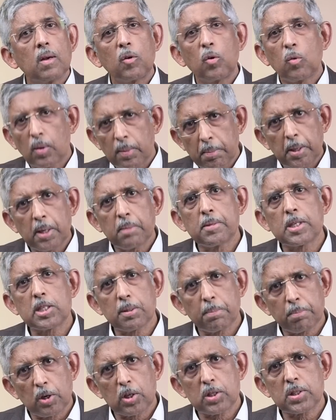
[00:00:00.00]
You want me to miss
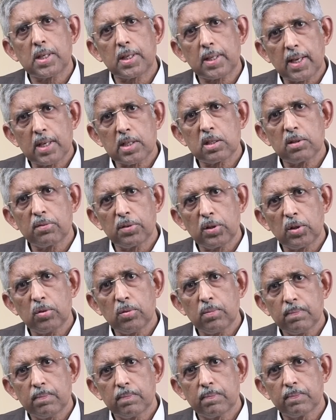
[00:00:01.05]
a prostate cancer for you?